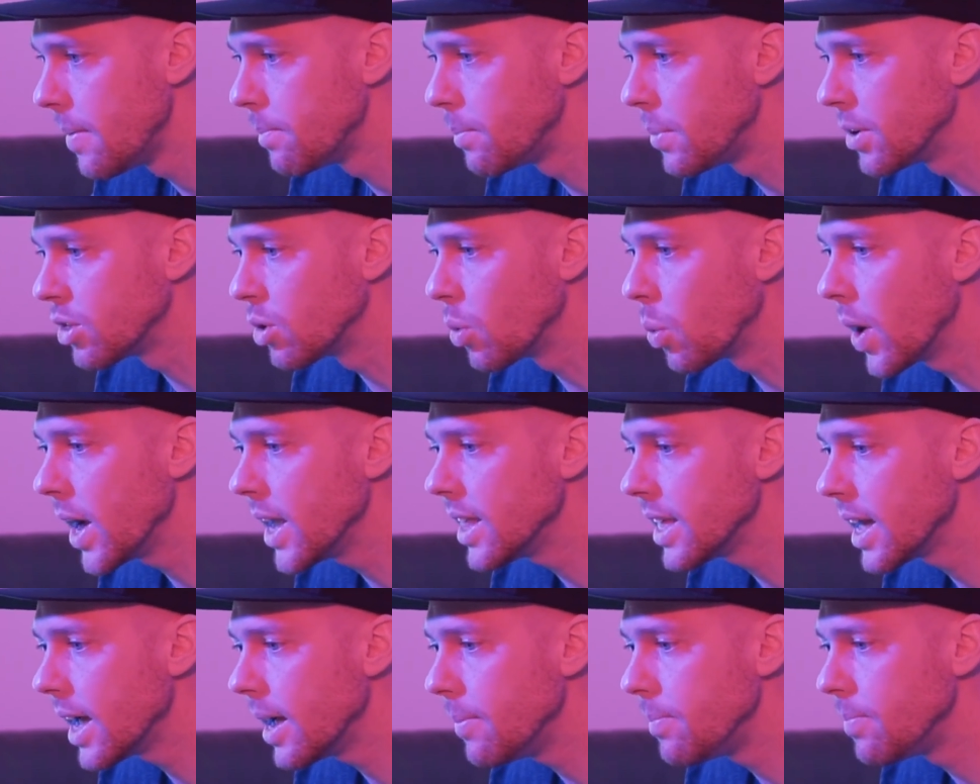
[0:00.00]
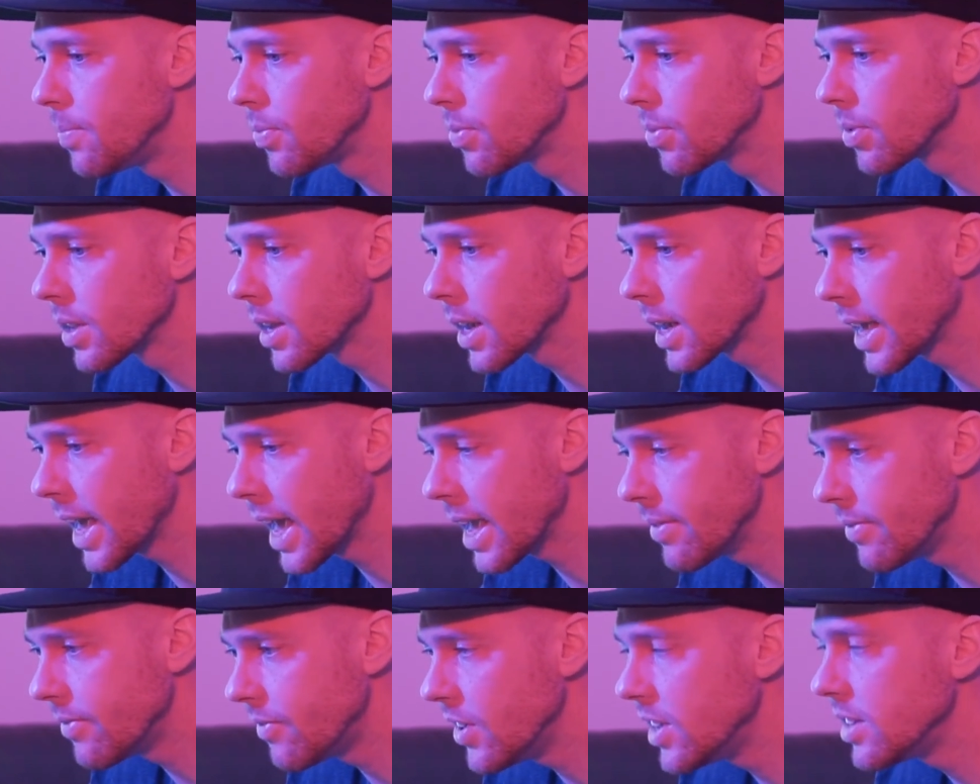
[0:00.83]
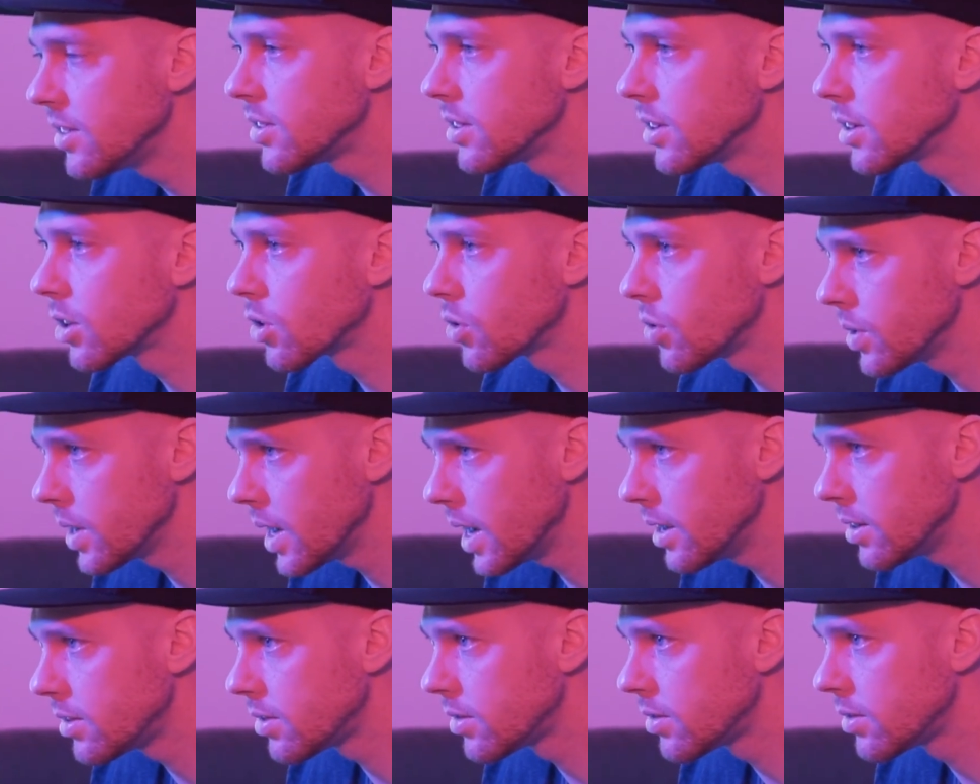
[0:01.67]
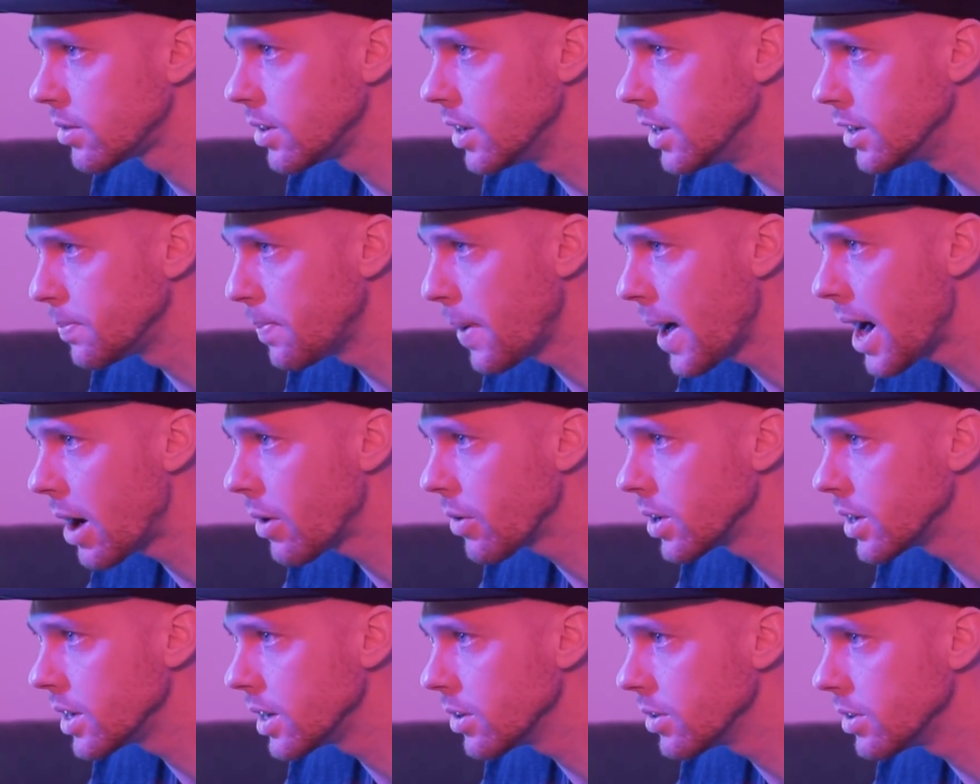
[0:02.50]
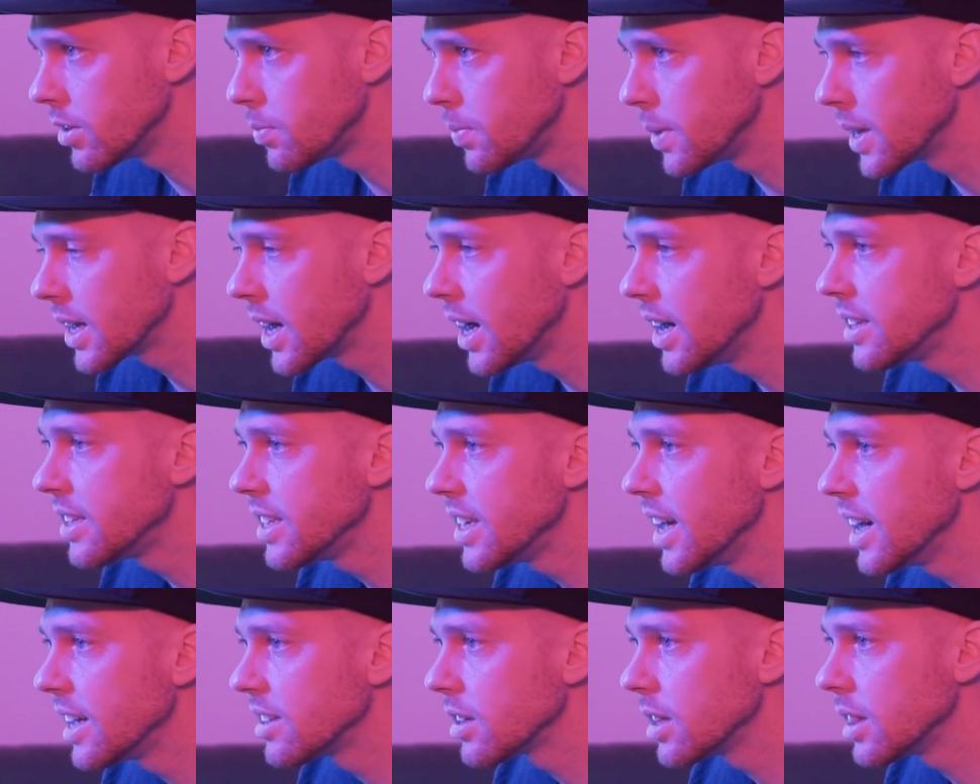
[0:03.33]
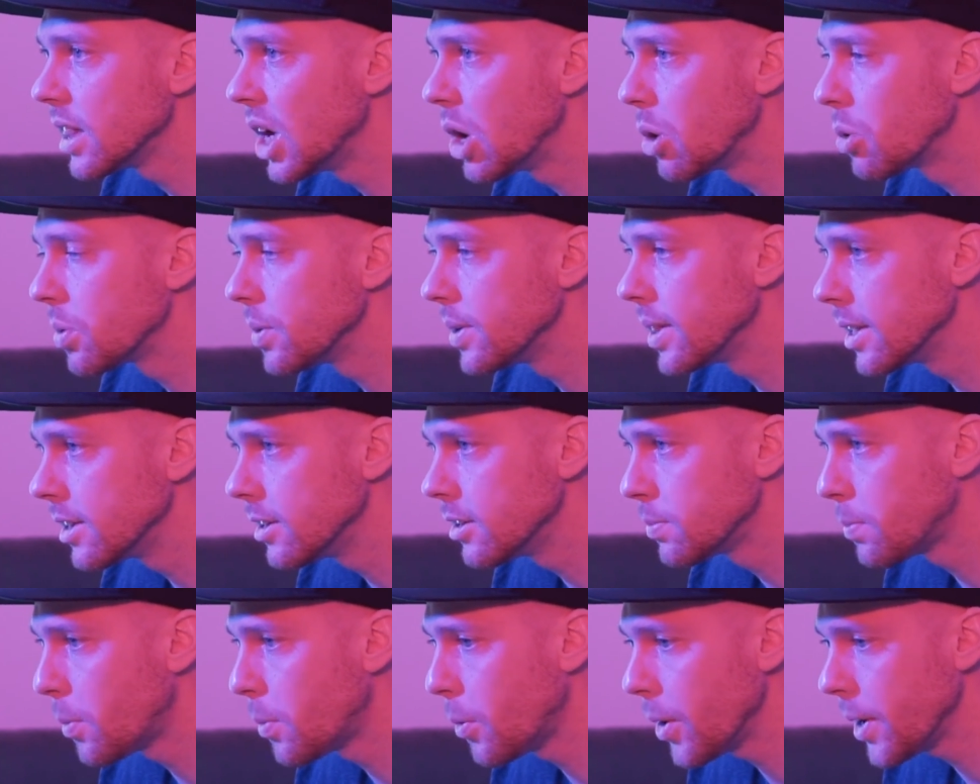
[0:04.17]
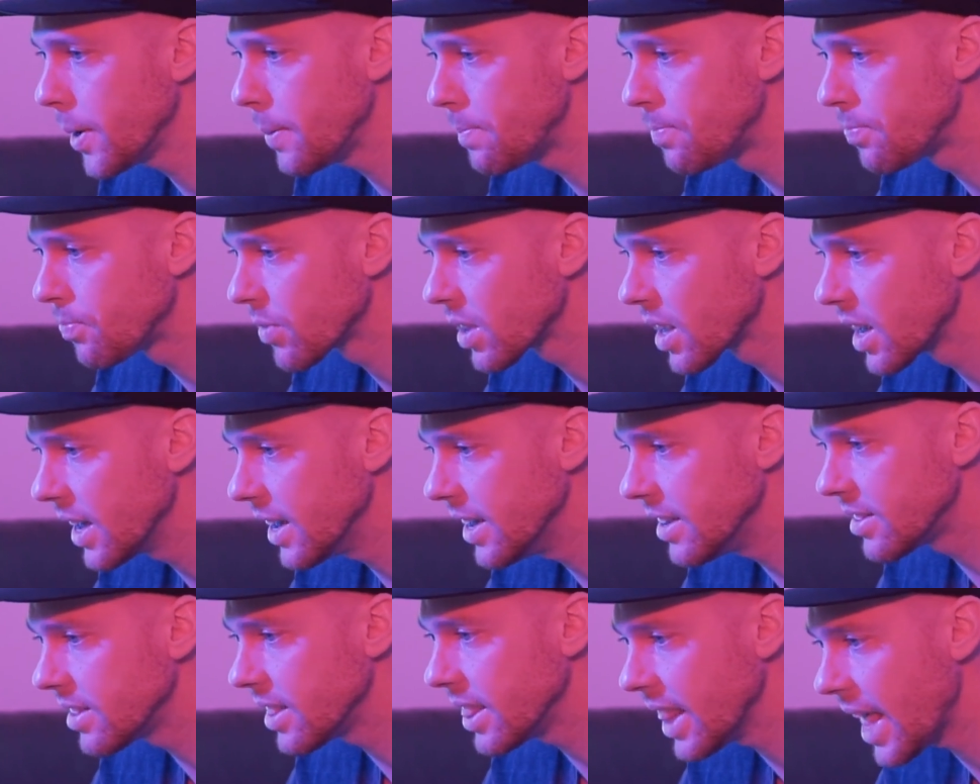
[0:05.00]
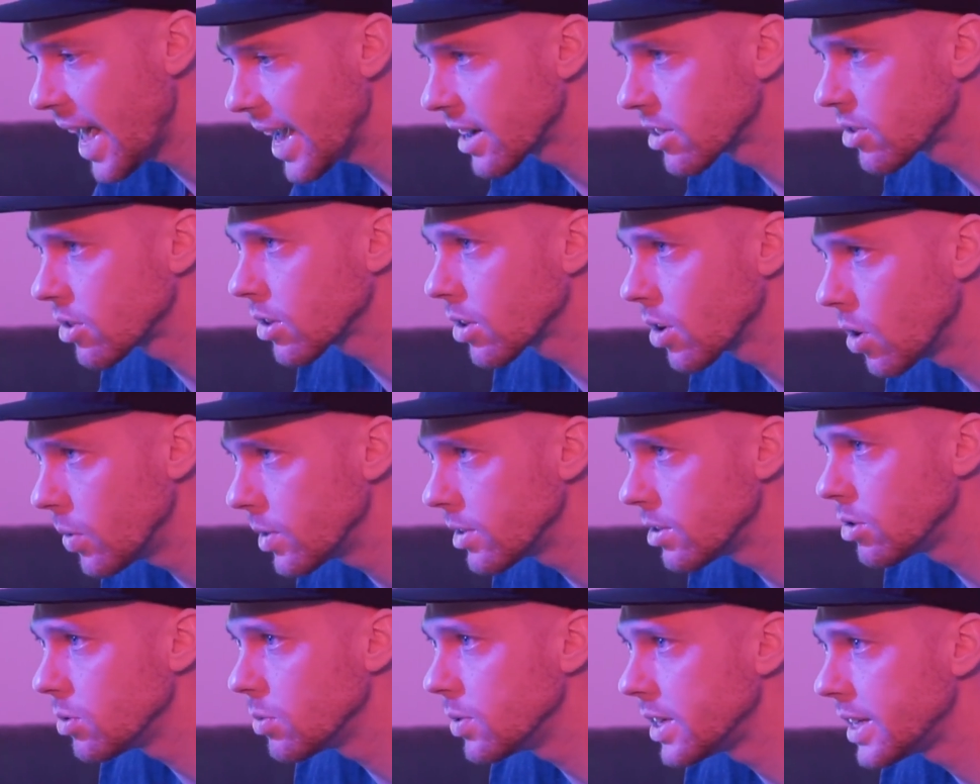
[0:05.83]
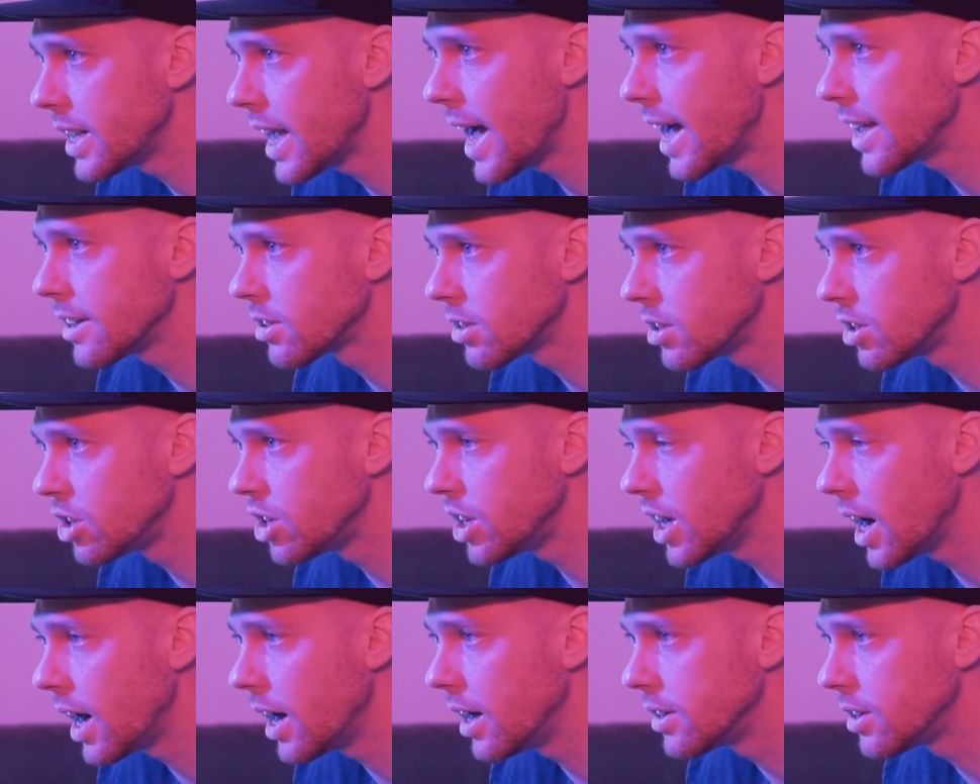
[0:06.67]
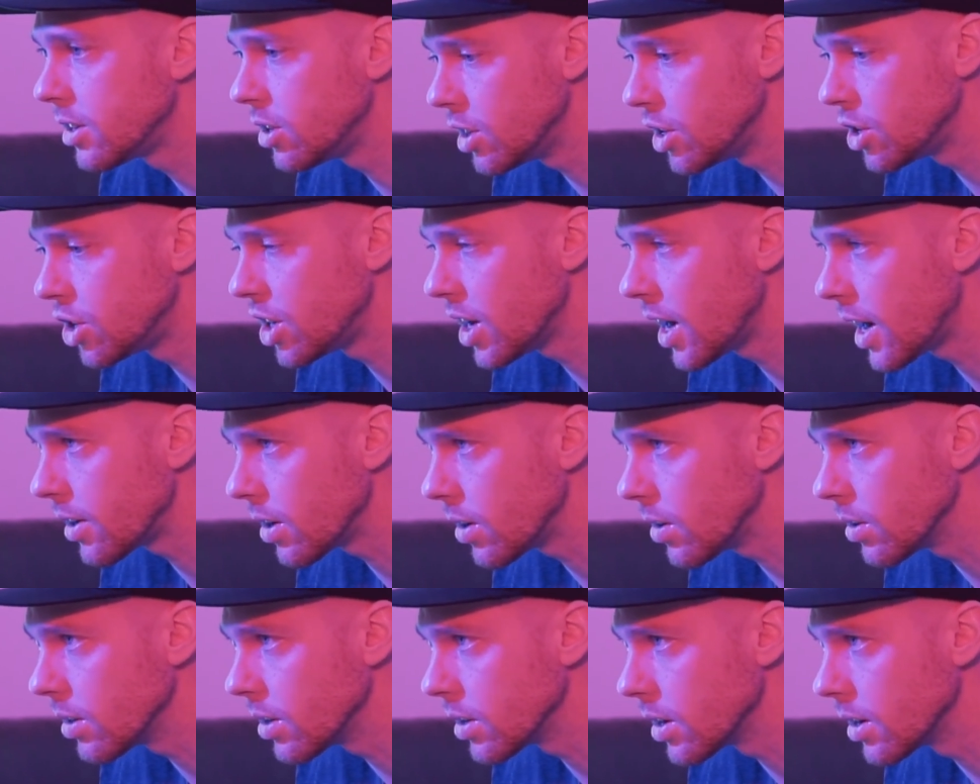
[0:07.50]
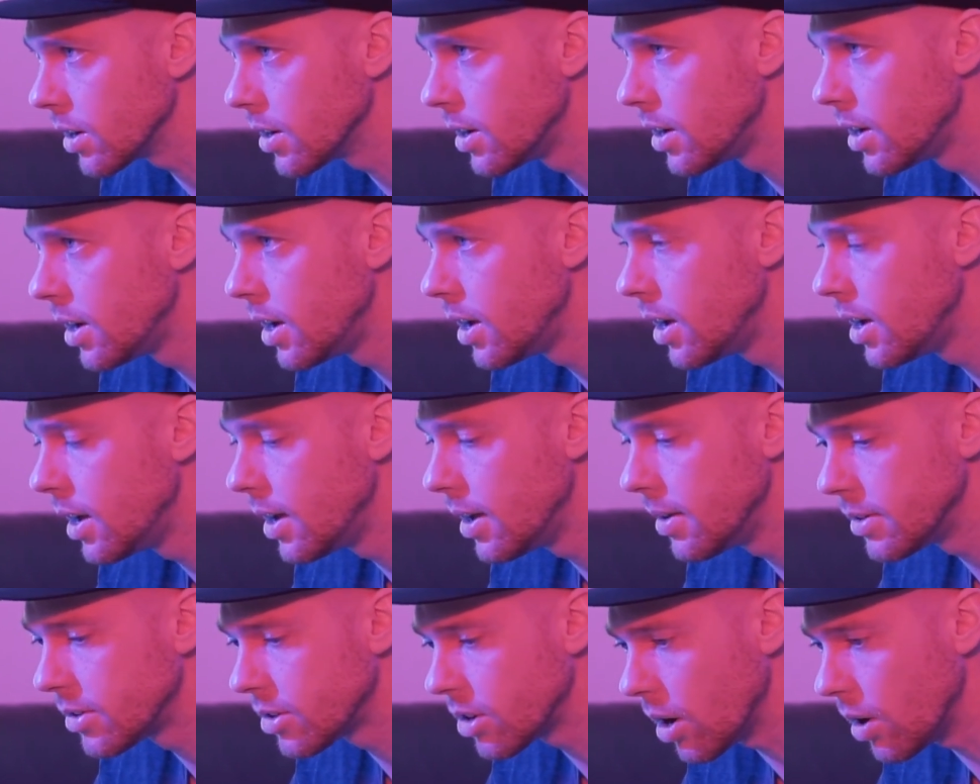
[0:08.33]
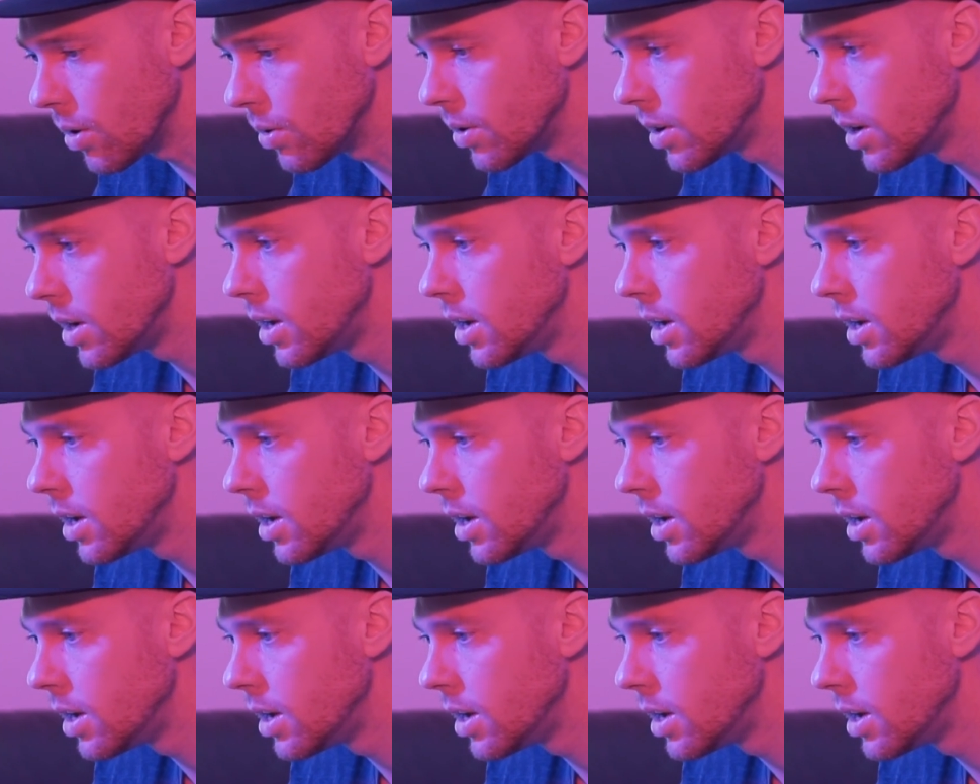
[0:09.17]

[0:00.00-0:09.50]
But the way that Gabe Vincent creates his power here is because he has a lower release point, his legs are going to attach the shot earlier. So